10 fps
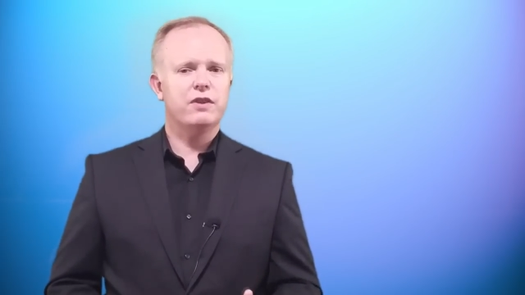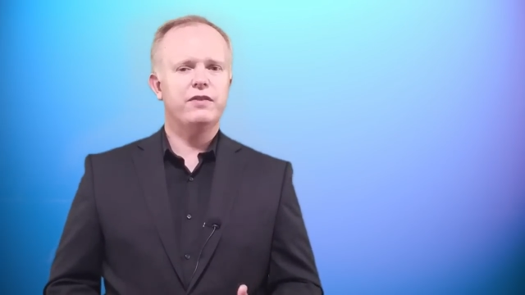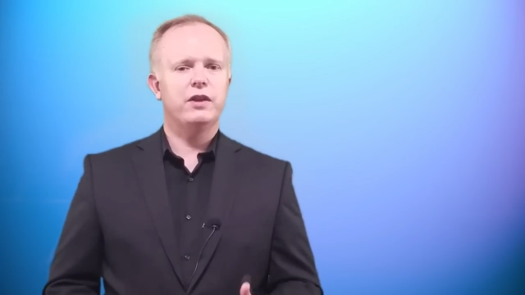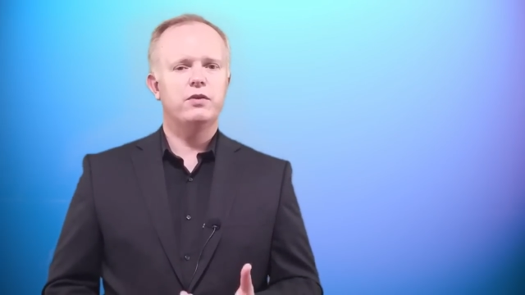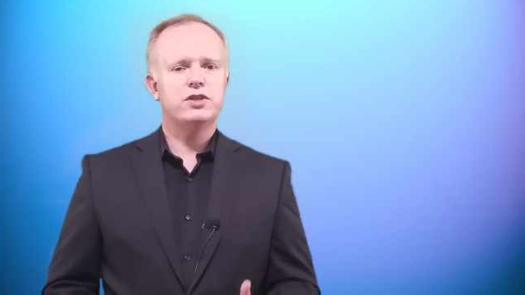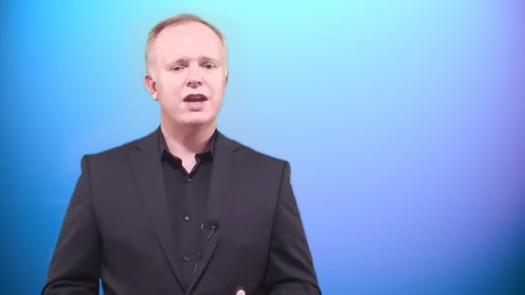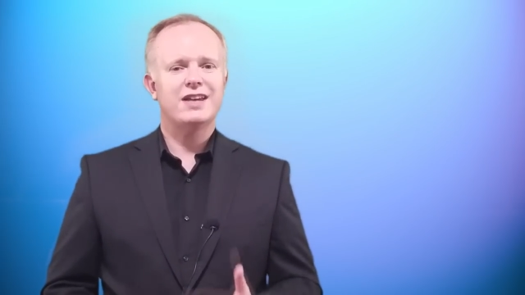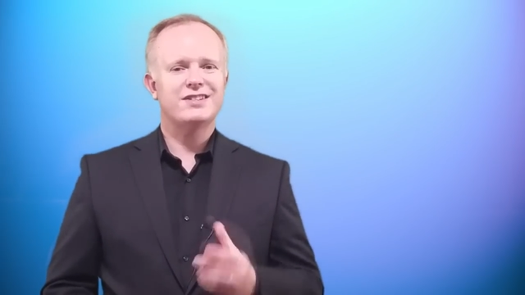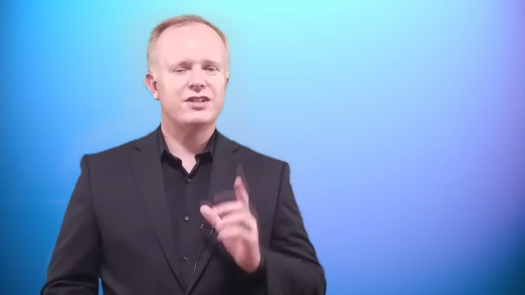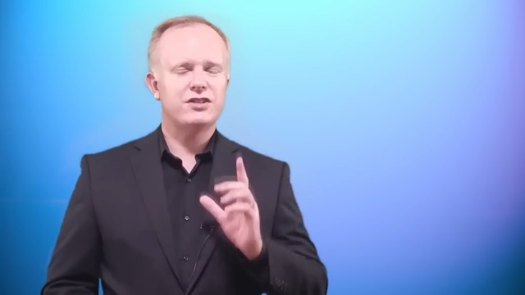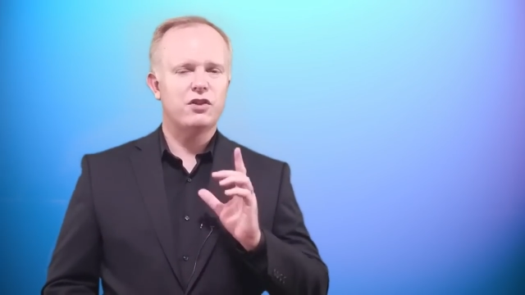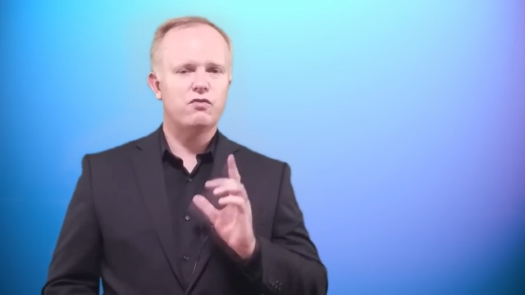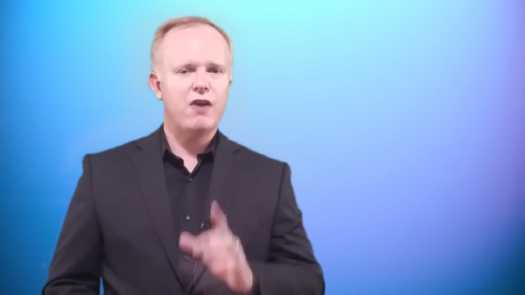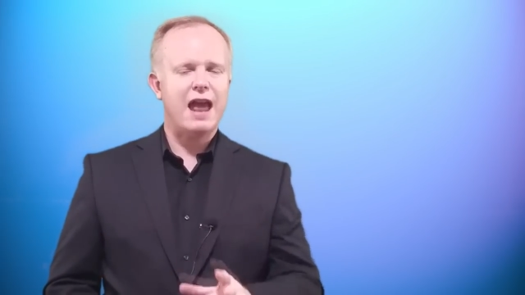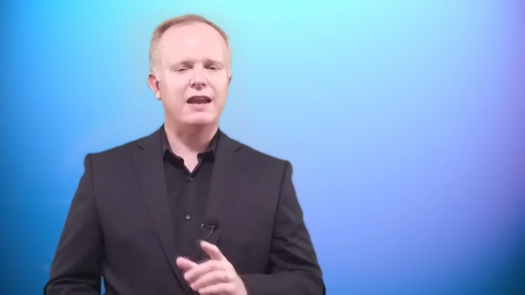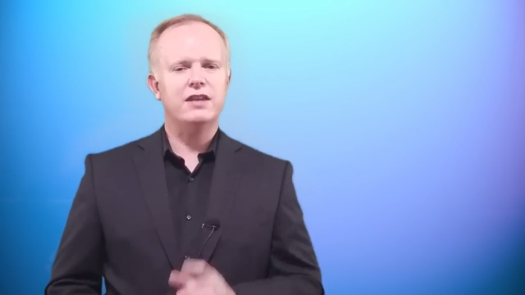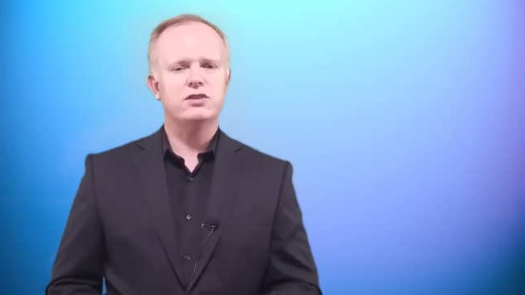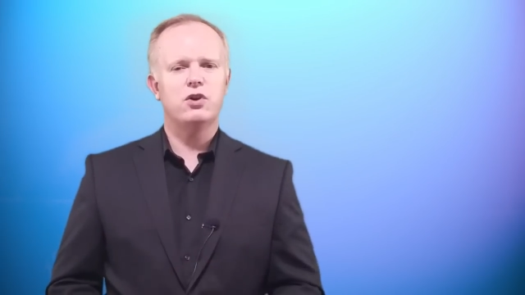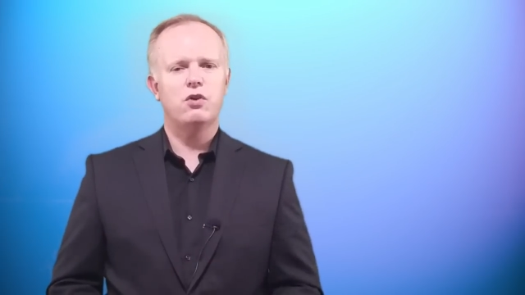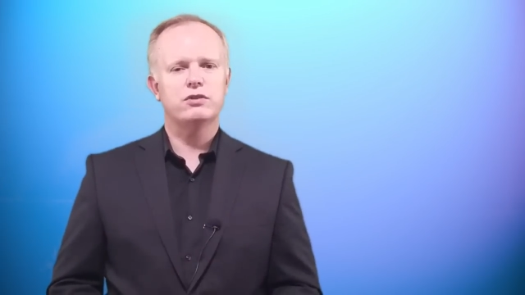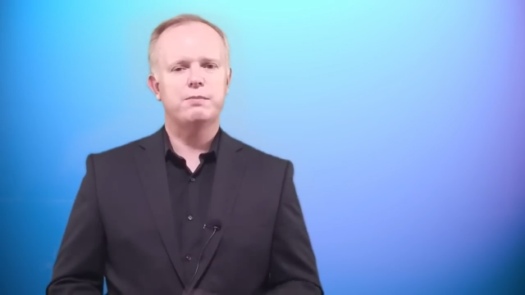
giving you a chance to directly talk to